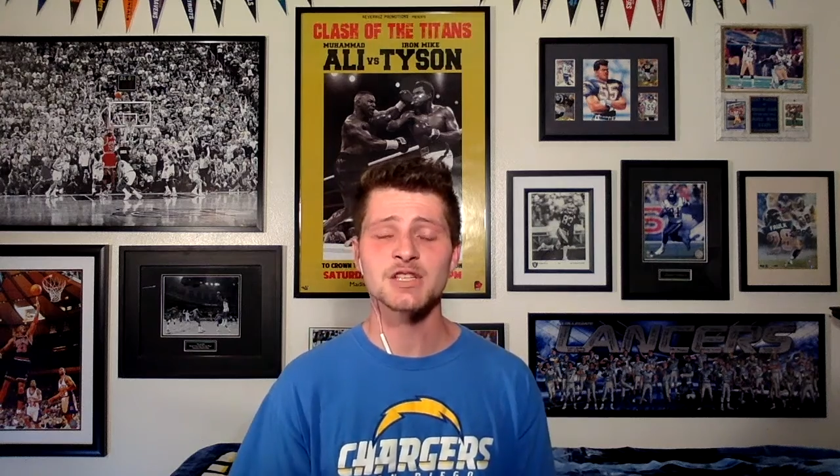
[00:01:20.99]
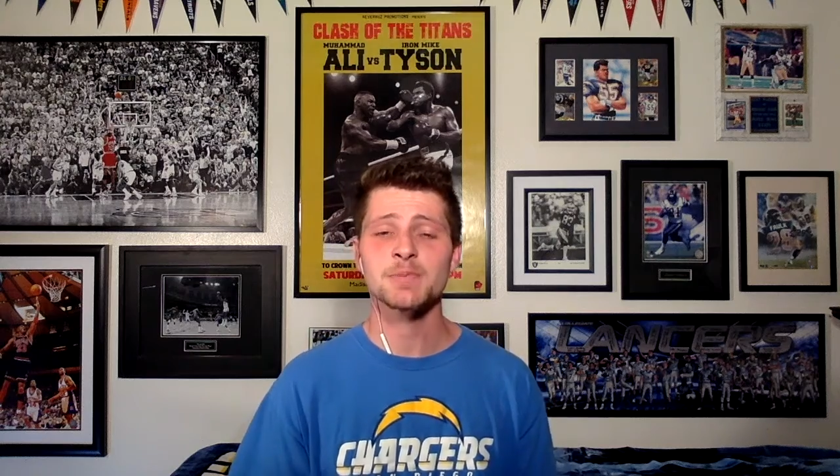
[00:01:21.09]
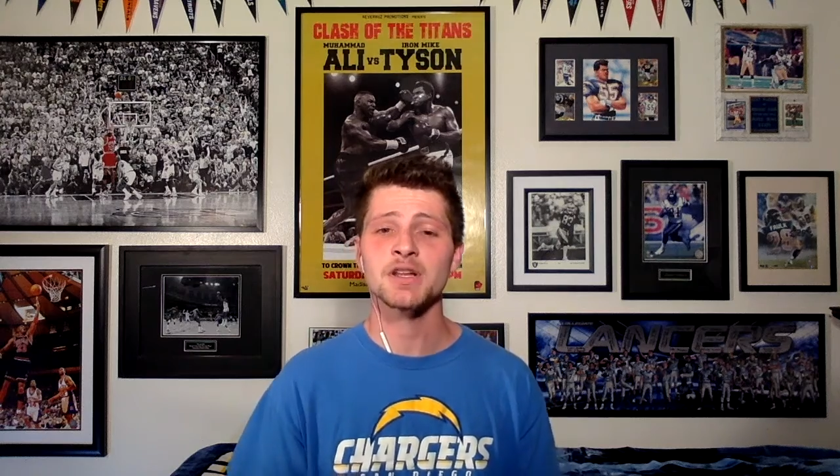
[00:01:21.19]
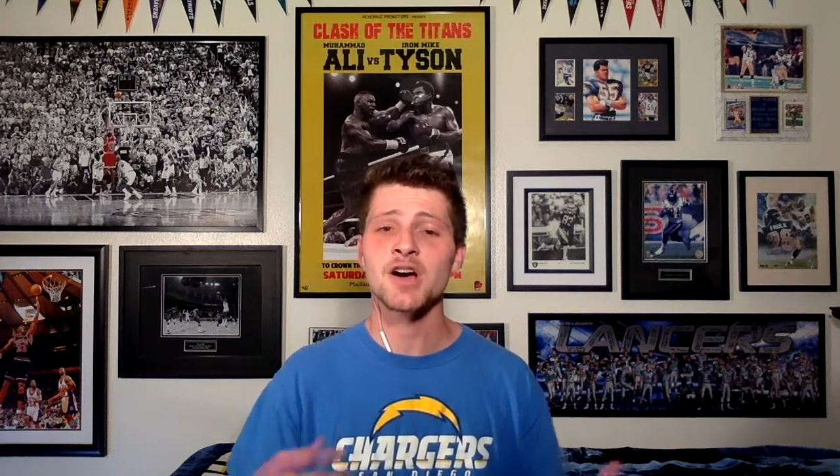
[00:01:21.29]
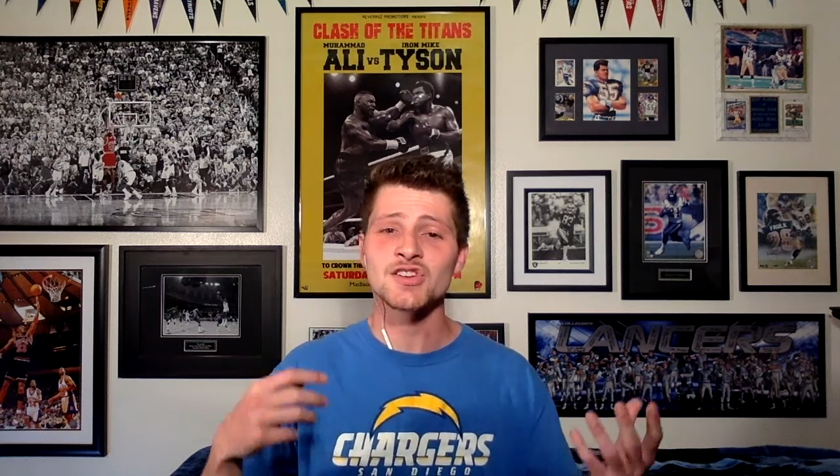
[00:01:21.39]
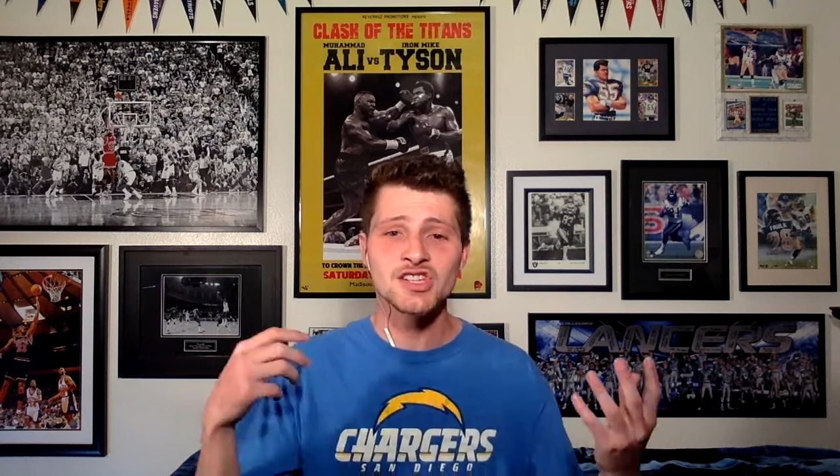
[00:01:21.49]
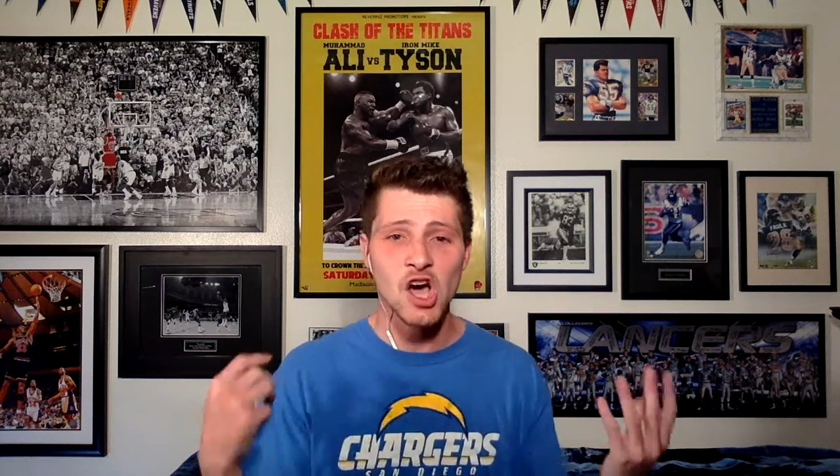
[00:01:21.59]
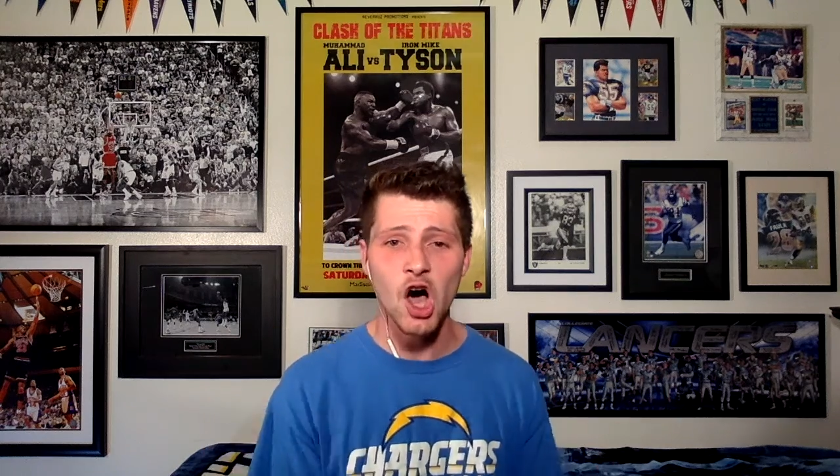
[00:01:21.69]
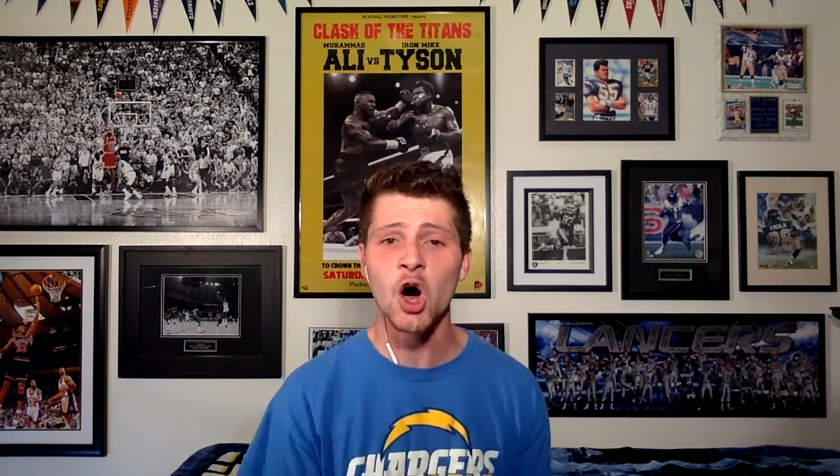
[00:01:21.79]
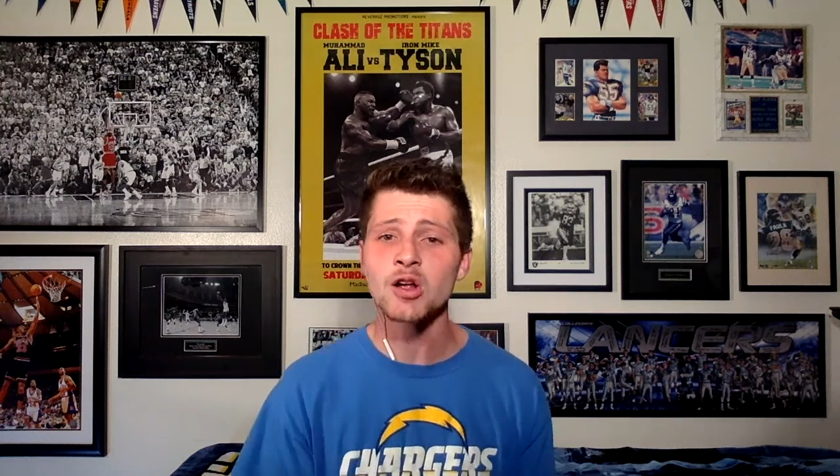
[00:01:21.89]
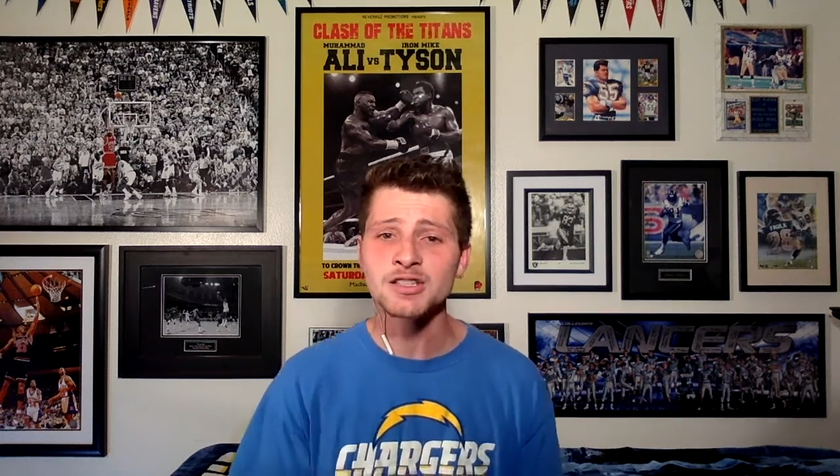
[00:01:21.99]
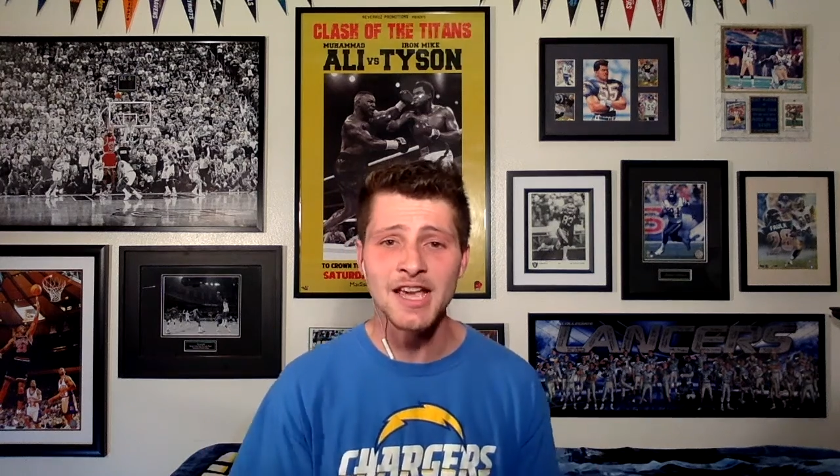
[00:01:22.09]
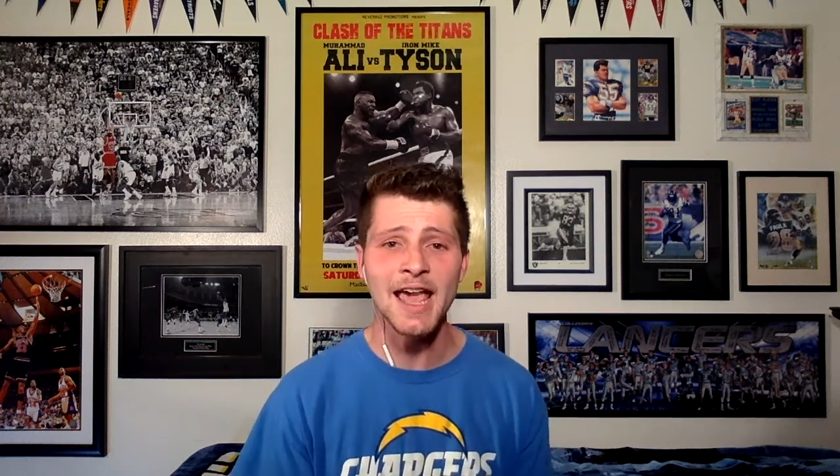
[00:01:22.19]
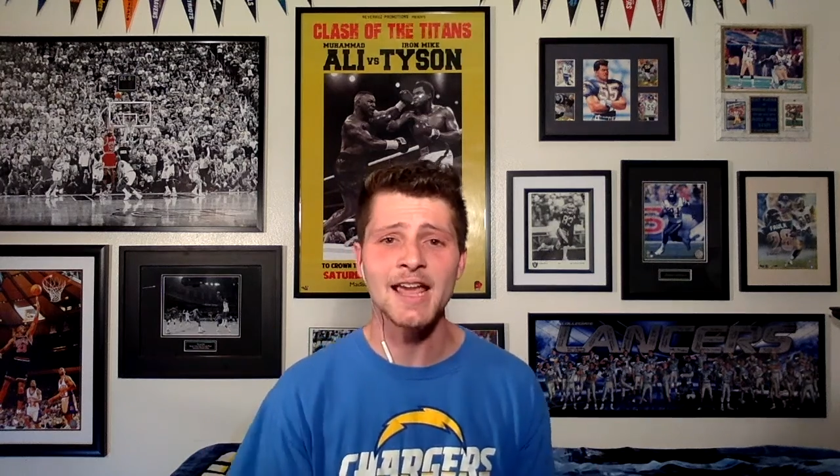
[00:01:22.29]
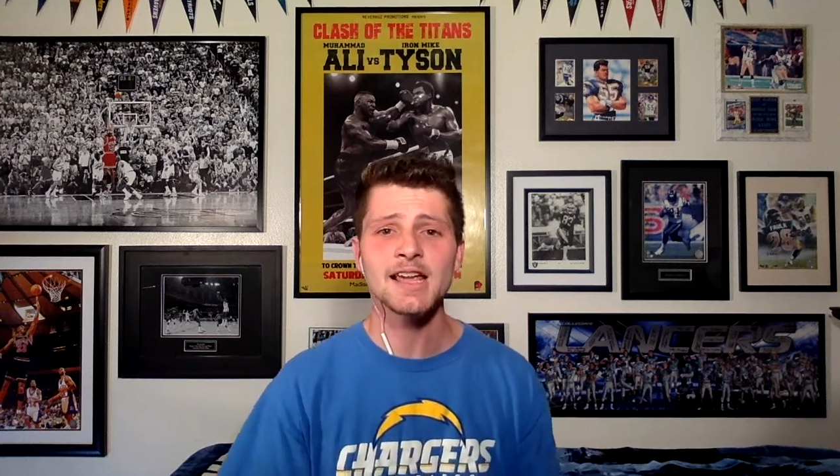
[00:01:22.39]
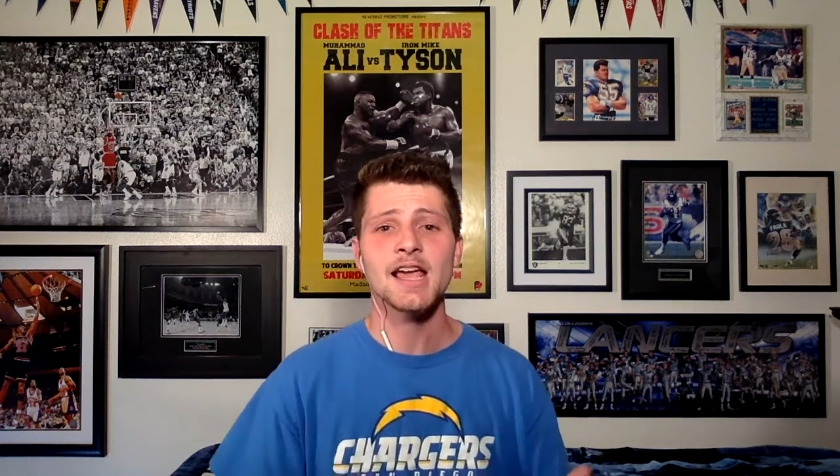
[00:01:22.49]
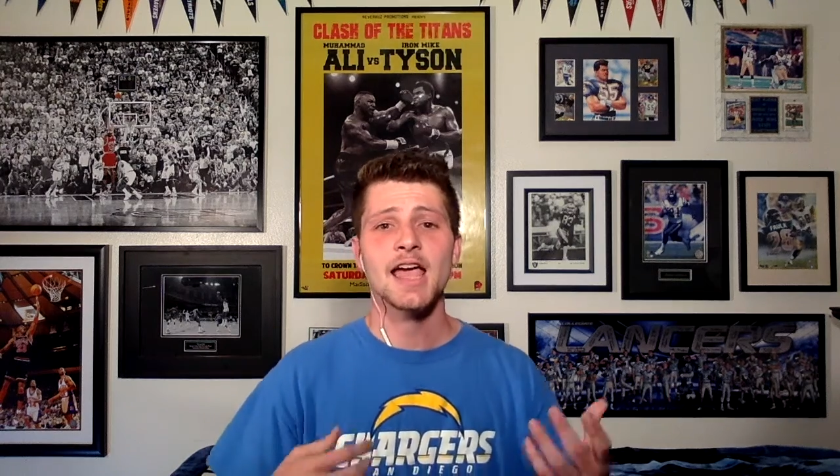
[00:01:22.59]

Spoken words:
belongs to all-day